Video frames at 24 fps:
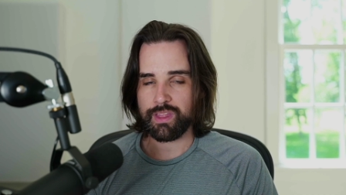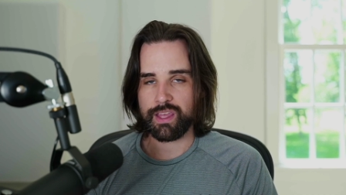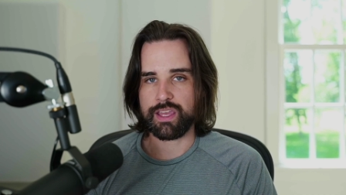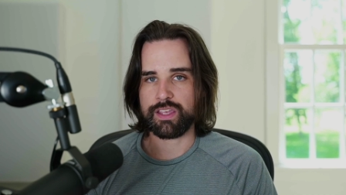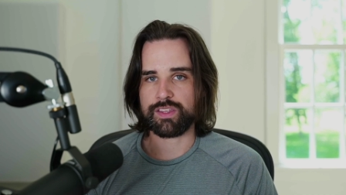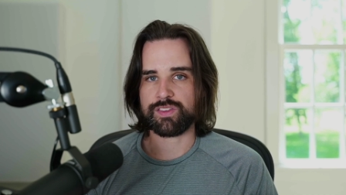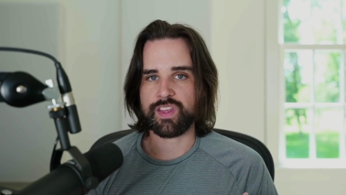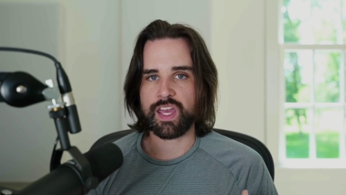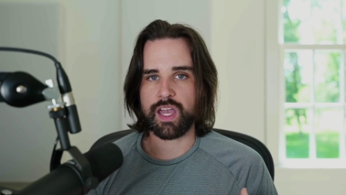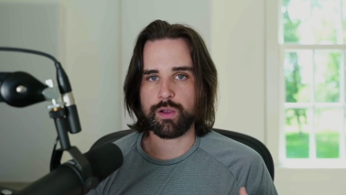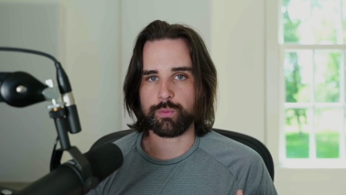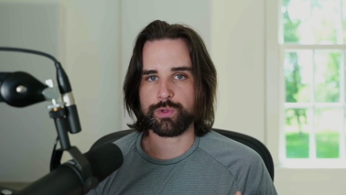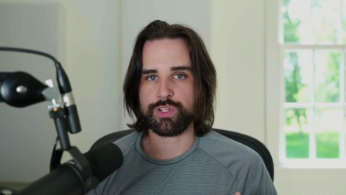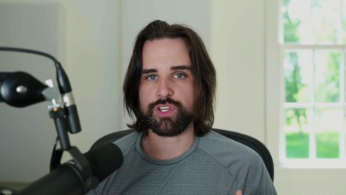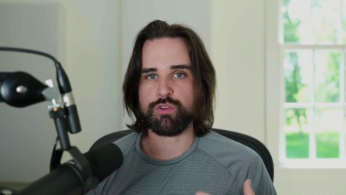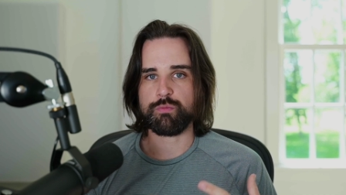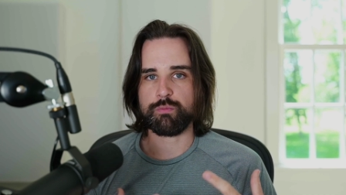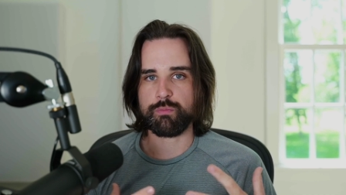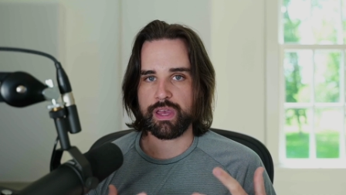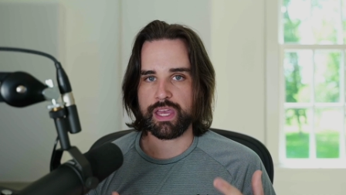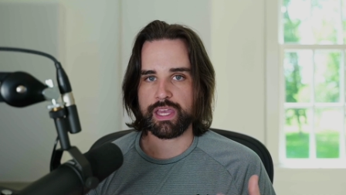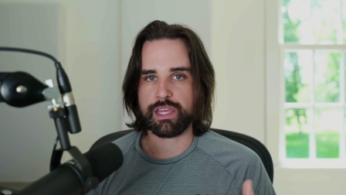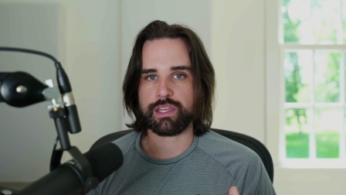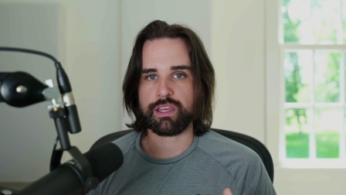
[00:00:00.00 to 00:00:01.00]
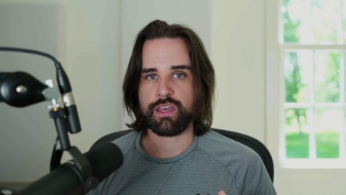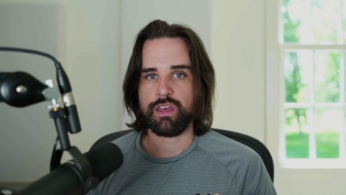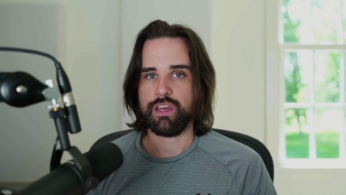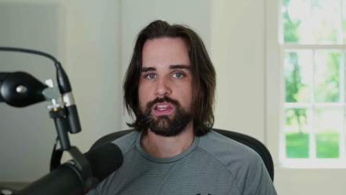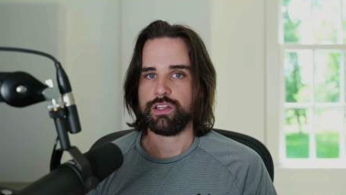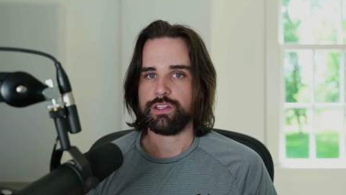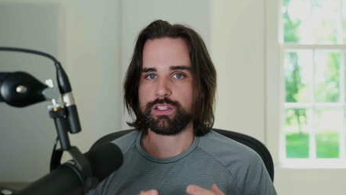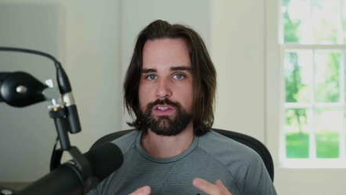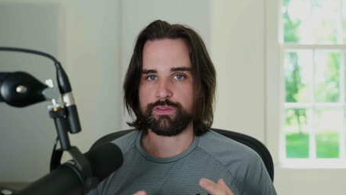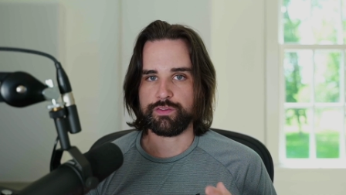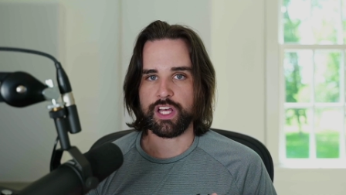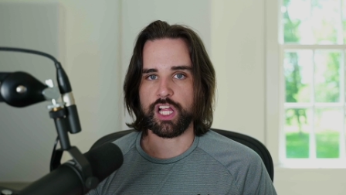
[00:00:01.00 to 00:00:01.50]
is that when you make
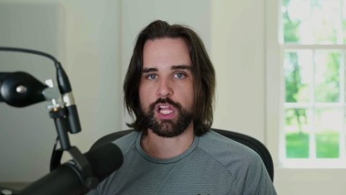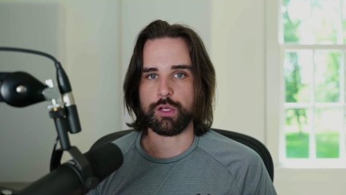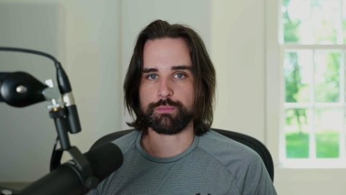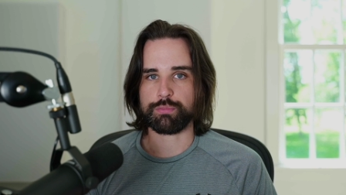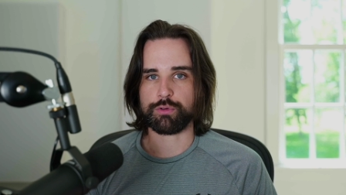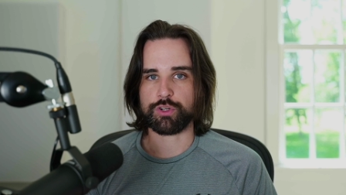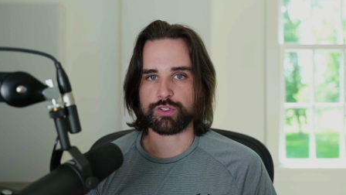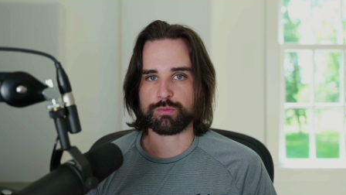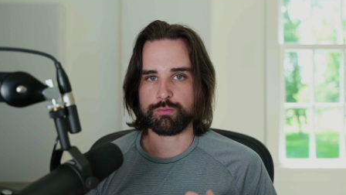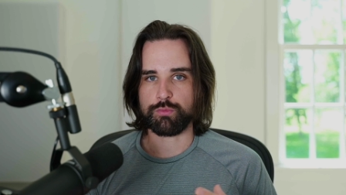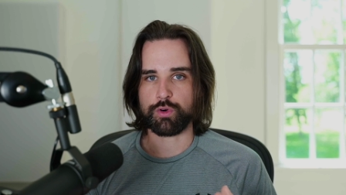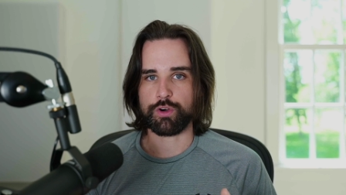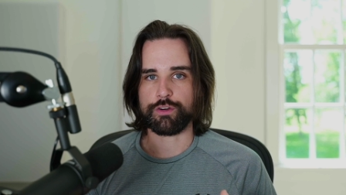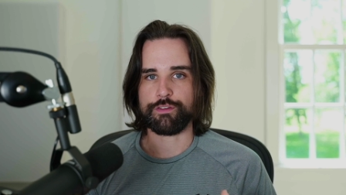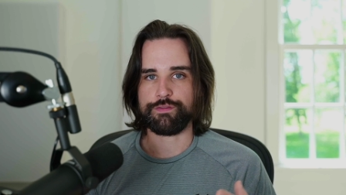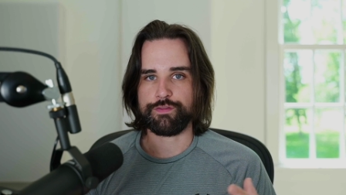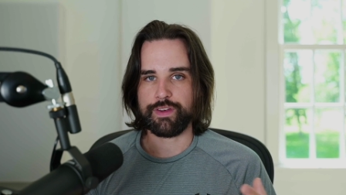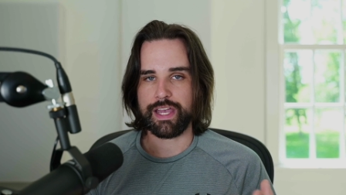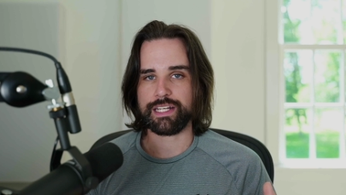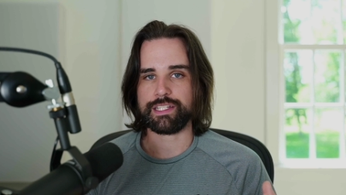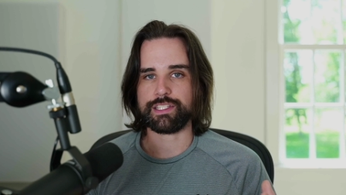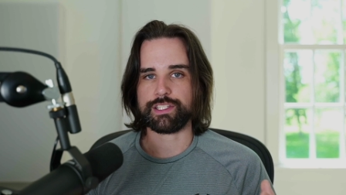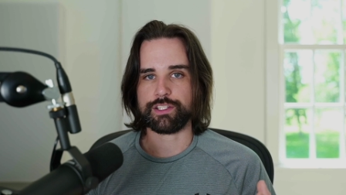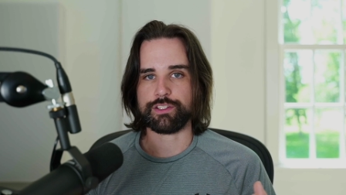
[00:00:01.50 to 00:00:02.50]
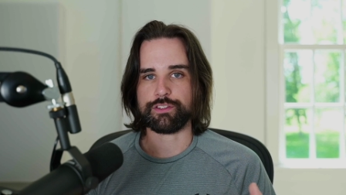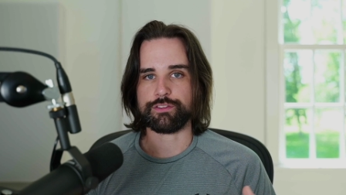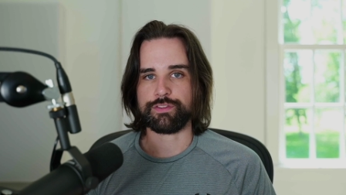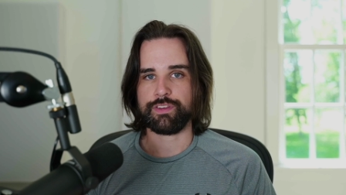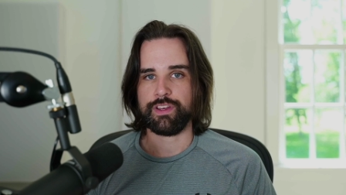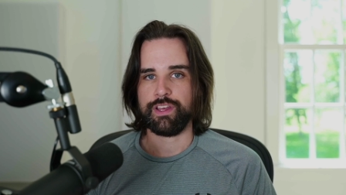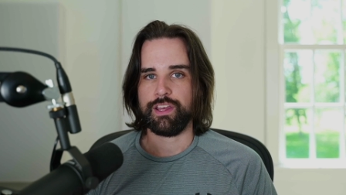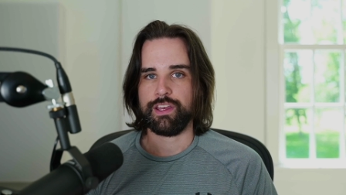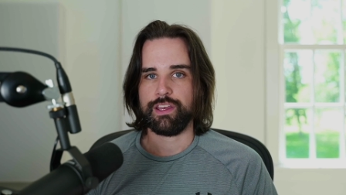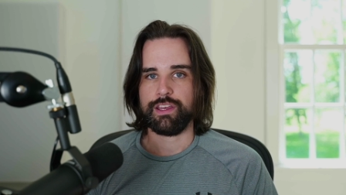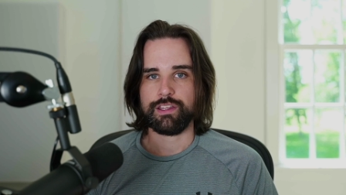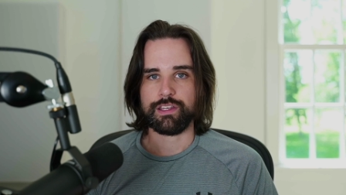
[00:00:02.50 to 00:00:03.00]
developers more effective,
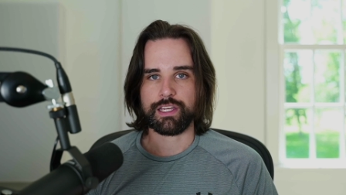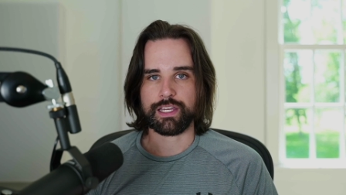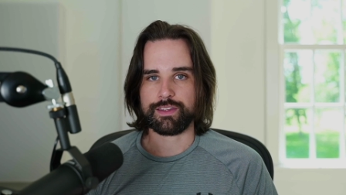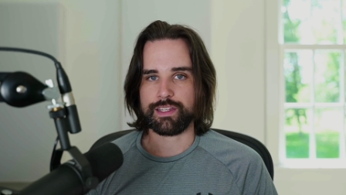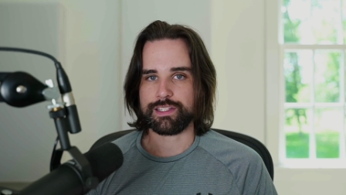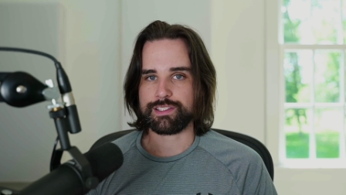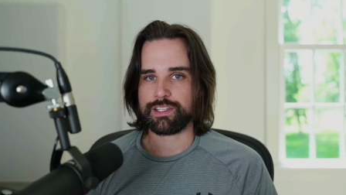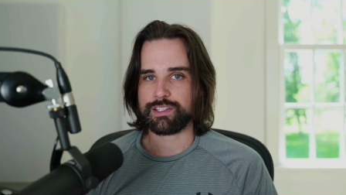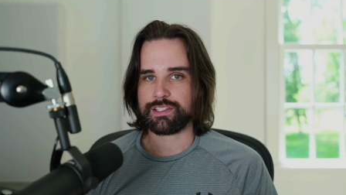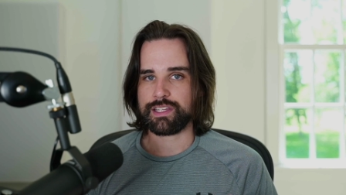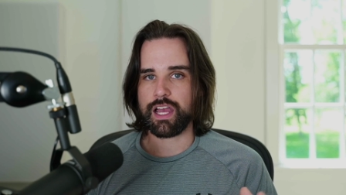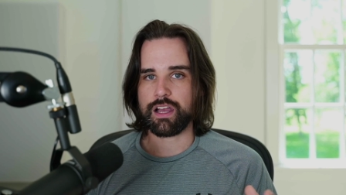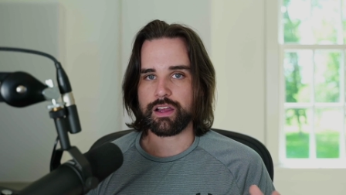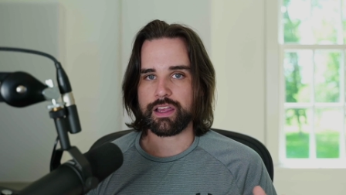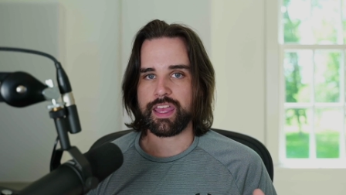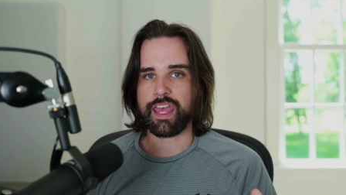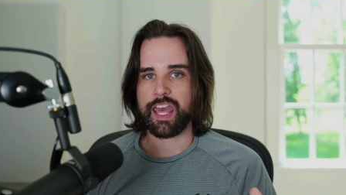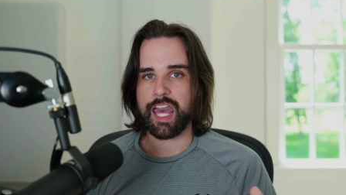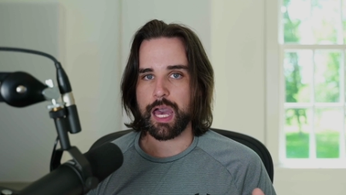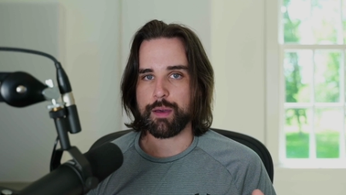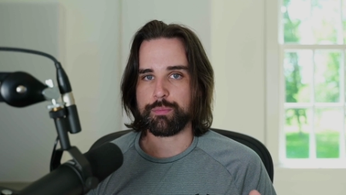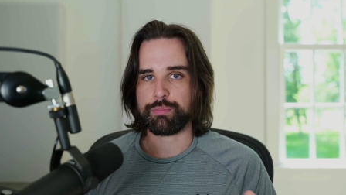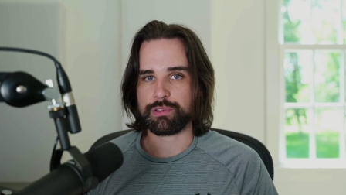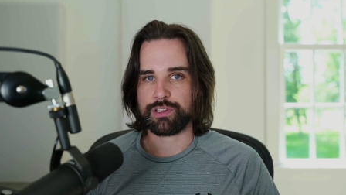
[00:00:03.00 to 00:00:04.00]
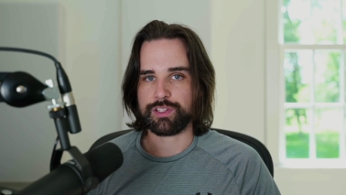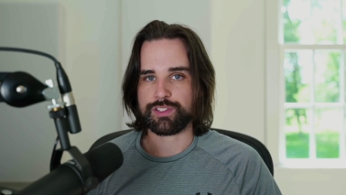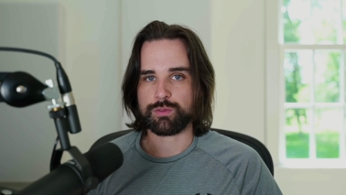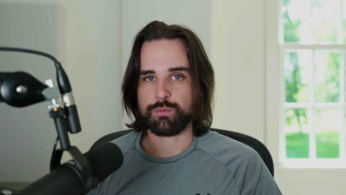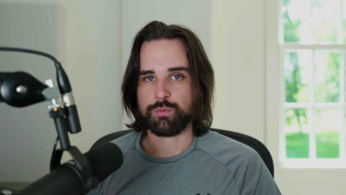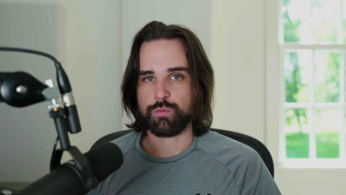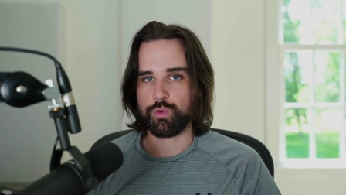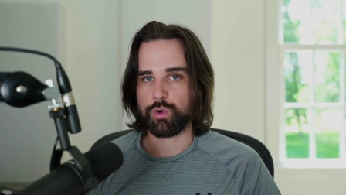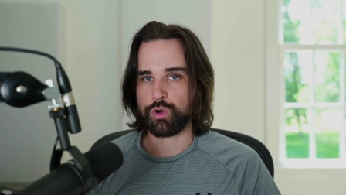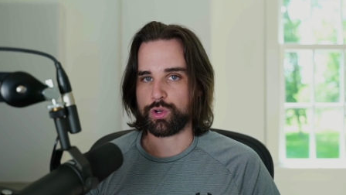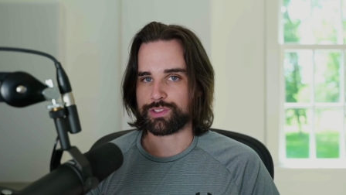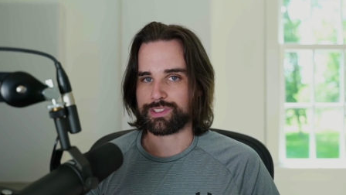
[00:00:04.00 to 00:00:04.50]
like that's just how
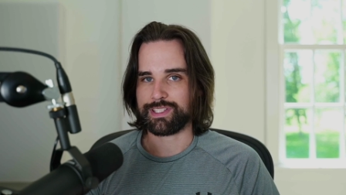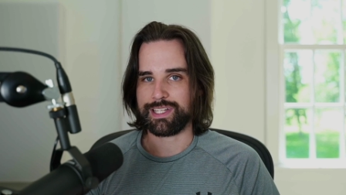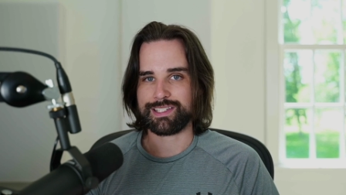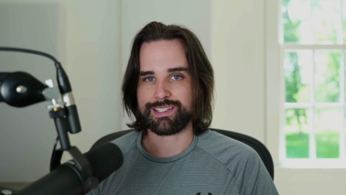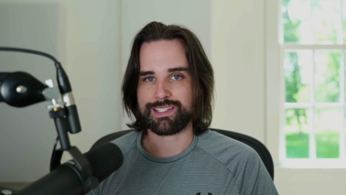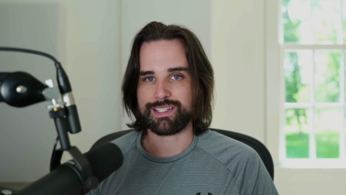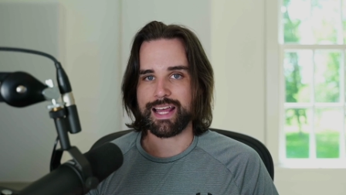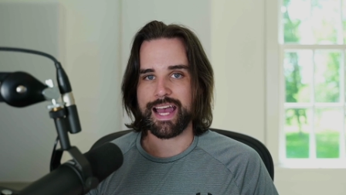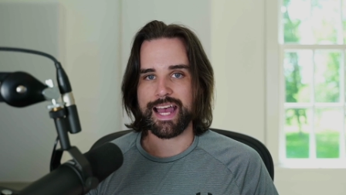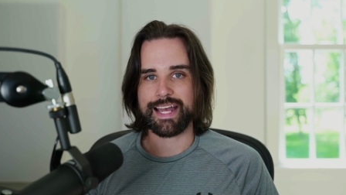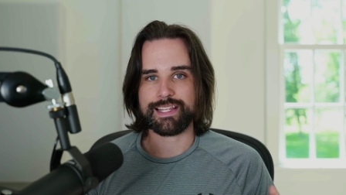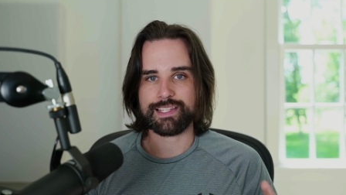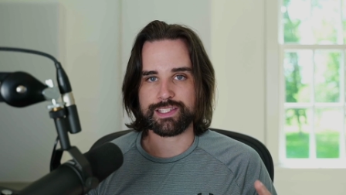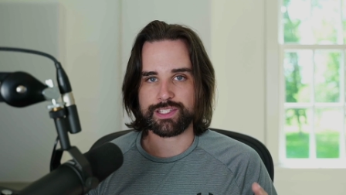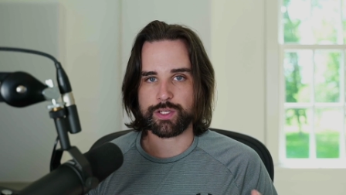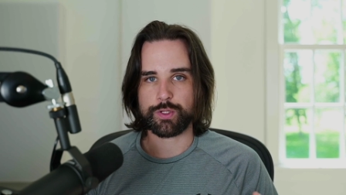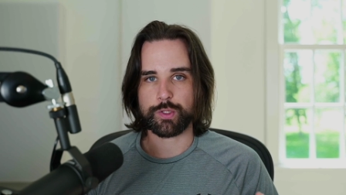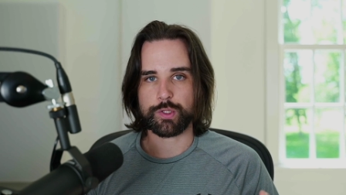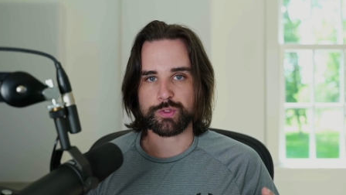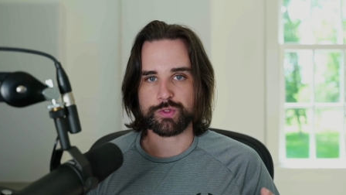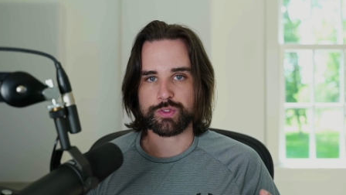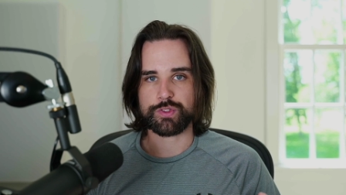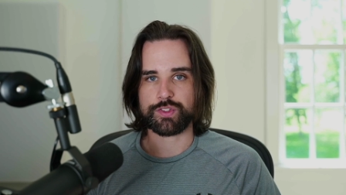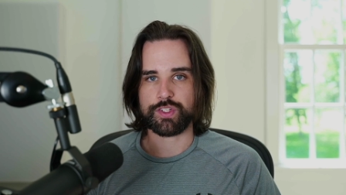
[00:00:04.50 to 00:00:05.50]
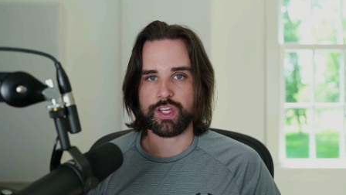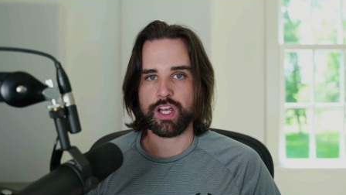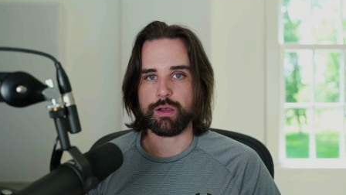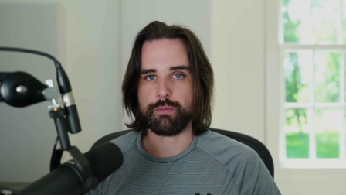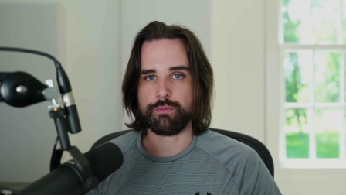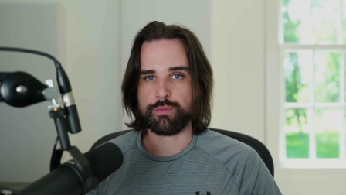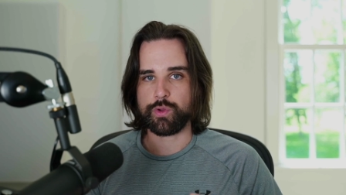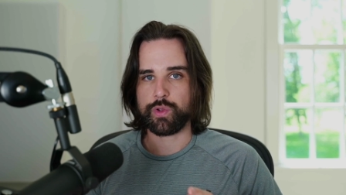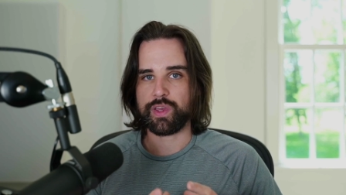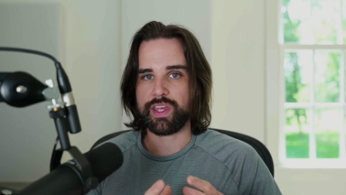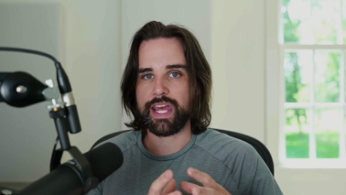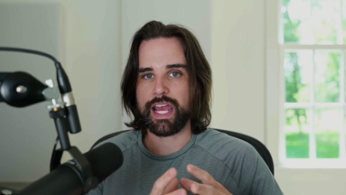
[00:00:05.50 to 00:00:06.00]
capitalism works. It's not zero
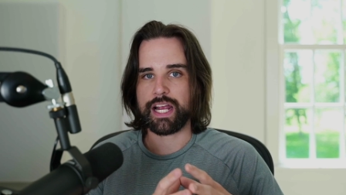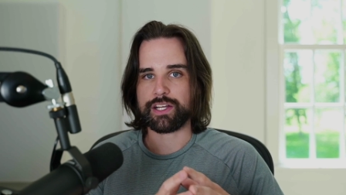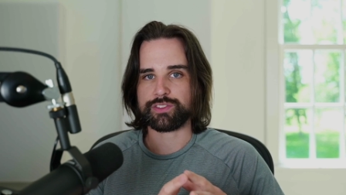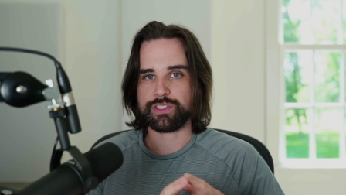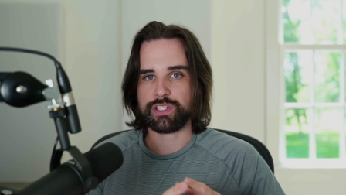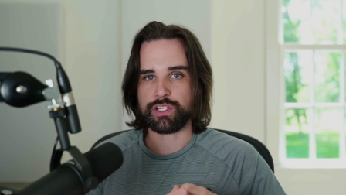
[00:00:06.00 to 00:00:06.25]
sum. You can actually